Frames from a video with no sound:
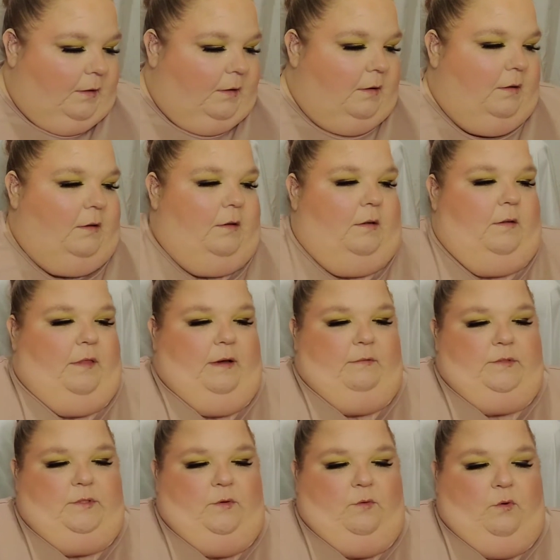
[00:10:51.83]
That
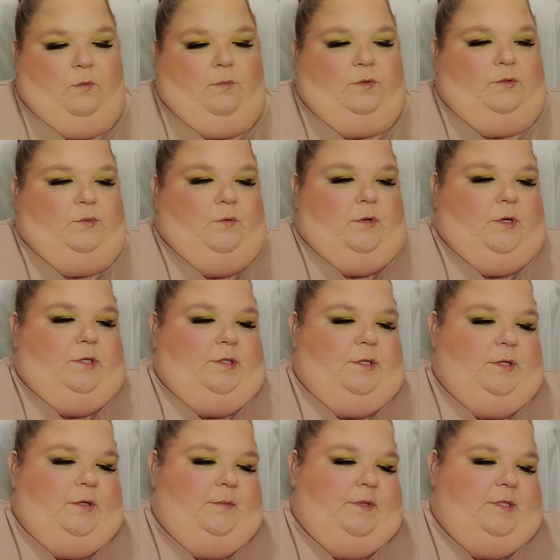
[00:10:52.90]
was a horrible swatch.
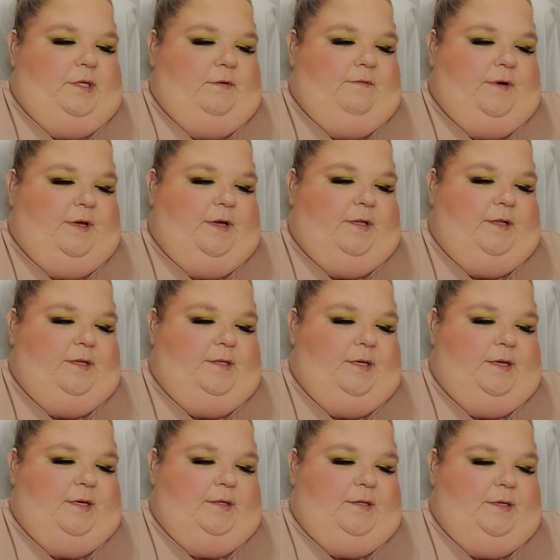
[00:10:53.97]
Let me see if I can get this
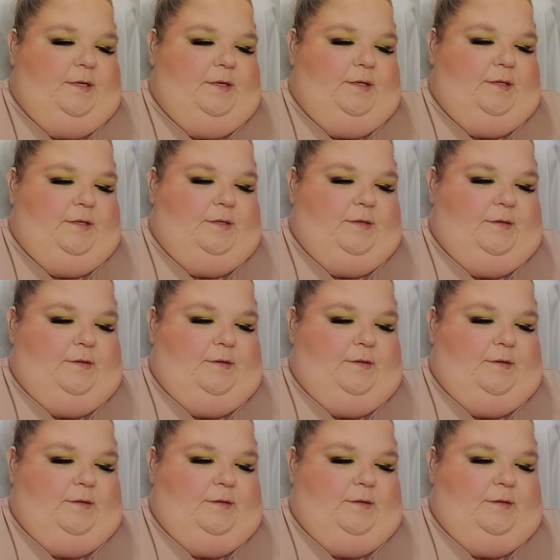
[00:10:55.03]
excess.